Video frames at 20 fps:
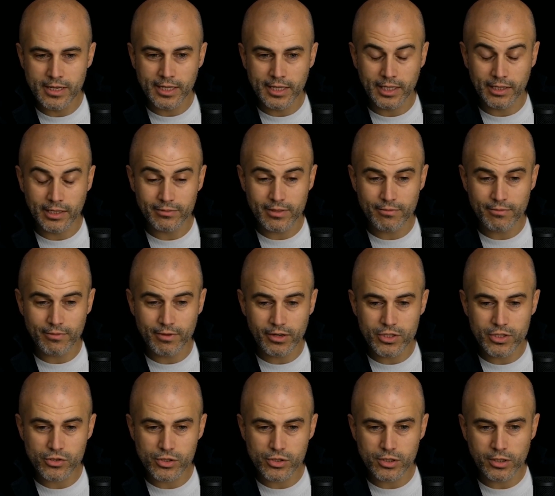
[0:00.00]
They have a very
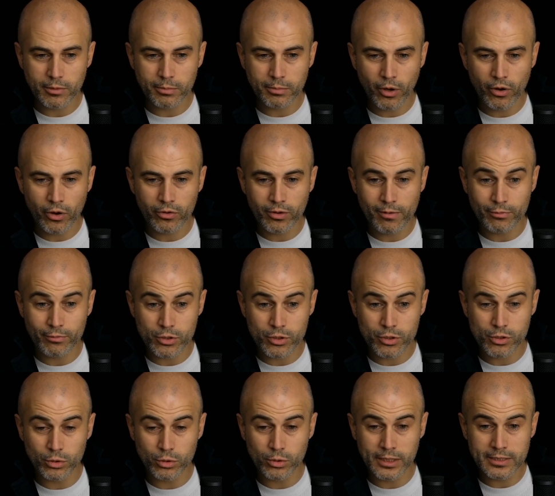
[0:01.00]
interesting program for
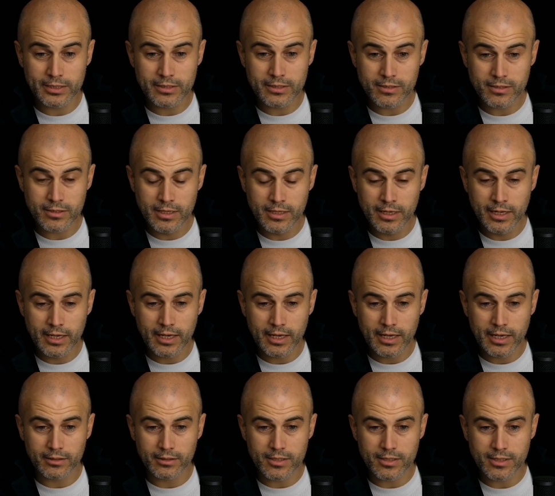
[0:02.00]
students
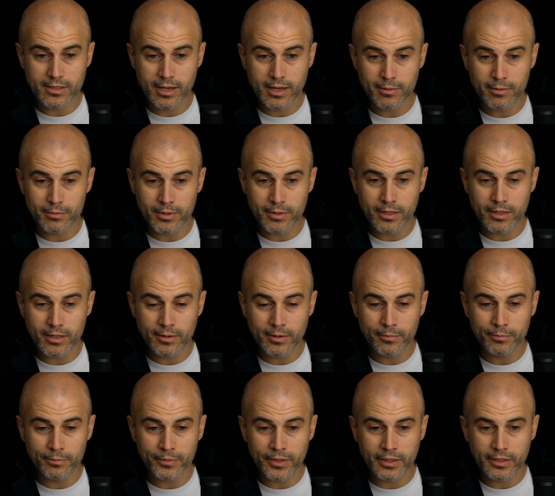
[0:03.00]
in the
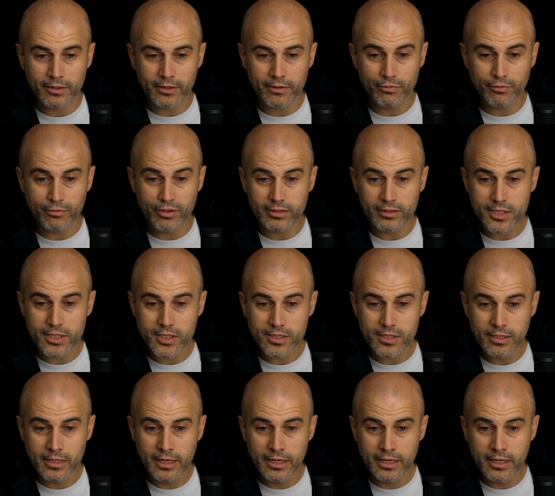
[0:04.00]
STEM fields.